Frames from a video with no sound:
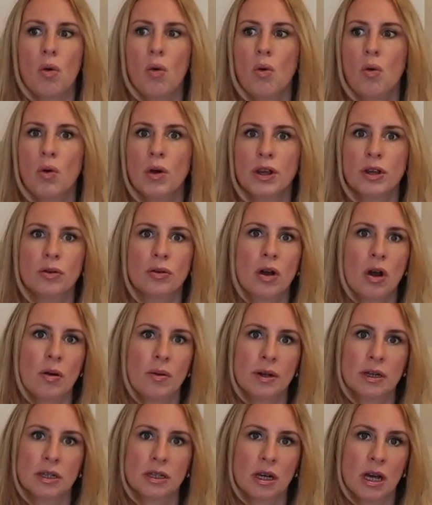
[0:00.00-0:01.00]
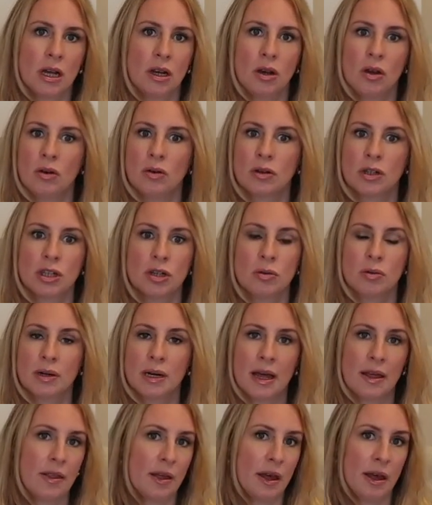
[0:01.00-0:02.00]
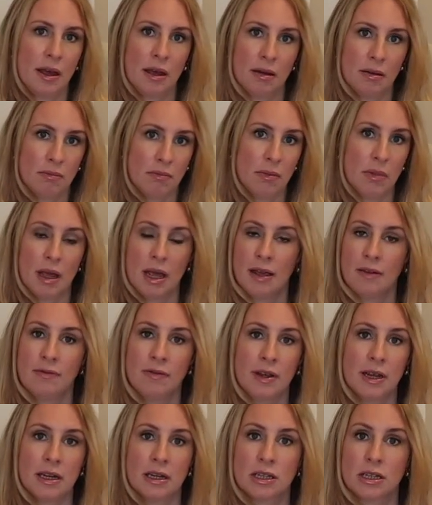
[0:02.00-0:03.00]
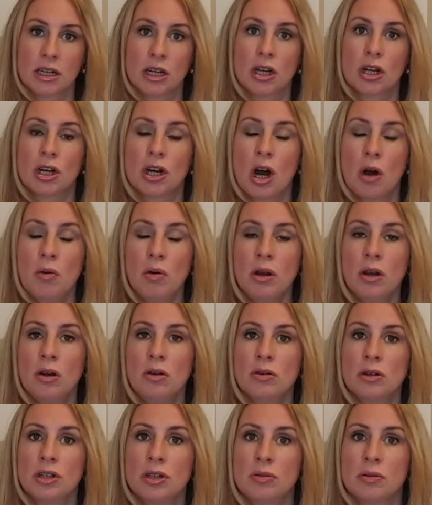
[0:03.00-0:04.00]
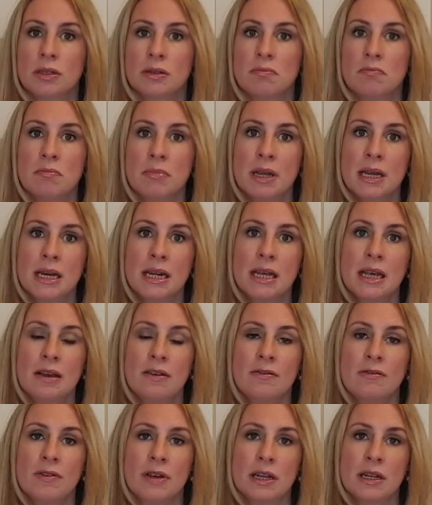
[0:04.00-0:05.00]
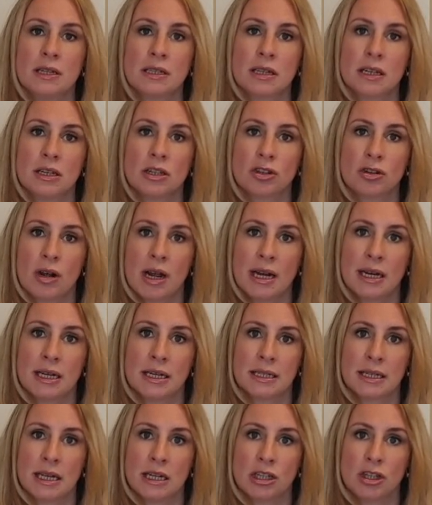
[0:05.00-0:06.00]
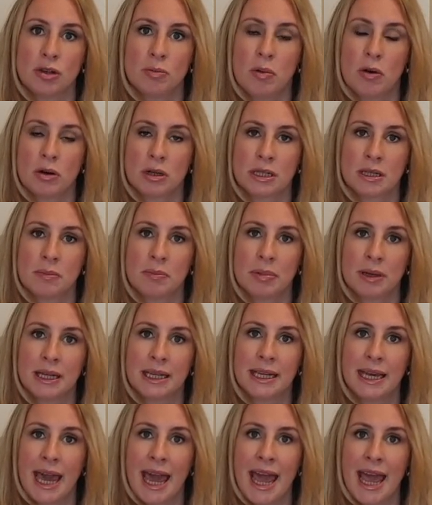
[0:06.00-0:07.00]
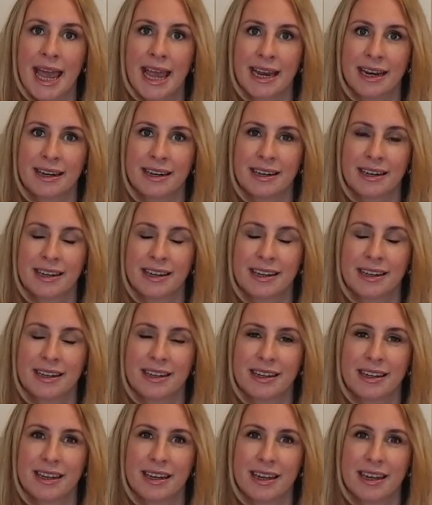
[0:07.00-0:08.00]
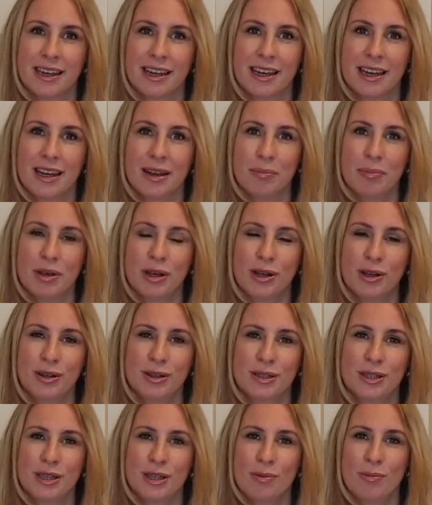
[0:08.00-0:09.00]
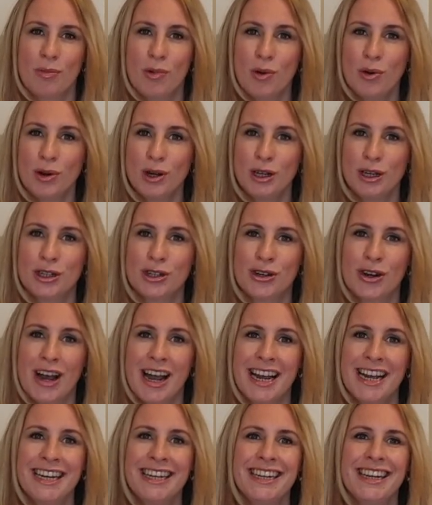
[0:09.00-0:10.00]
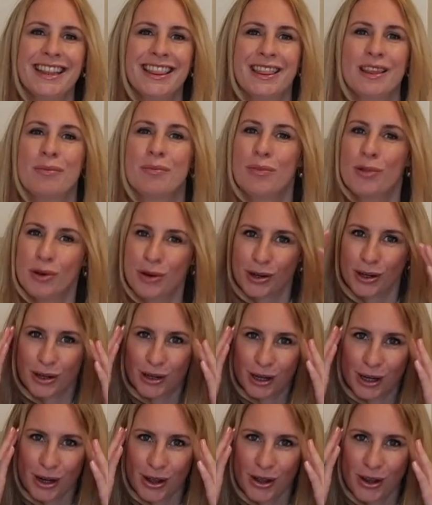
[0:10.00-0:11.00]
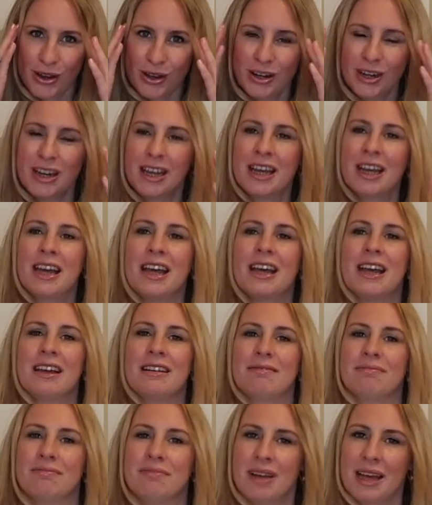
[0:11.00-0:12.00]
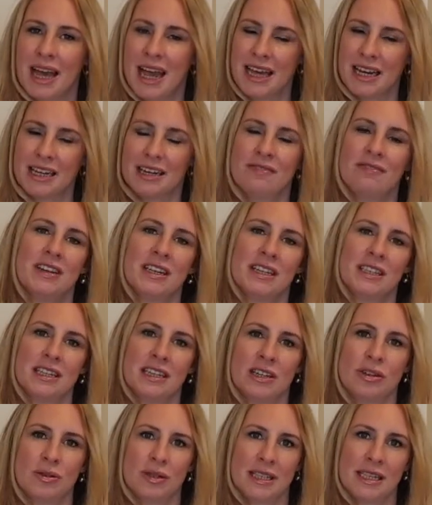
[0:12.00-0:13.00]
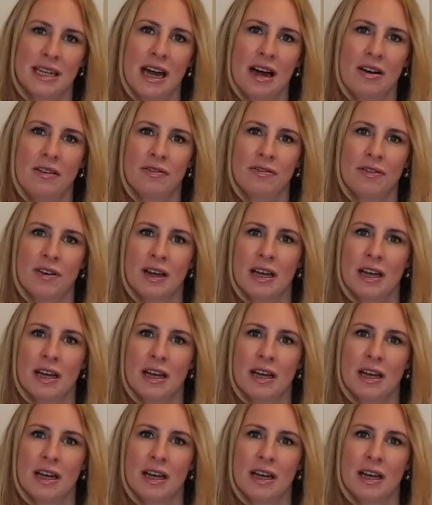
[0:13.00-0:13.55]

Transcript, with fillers: or you're going along to another event, go along to as many events and trainings as you possibly can. Because the more you train, the more you learn, and invest in yourself.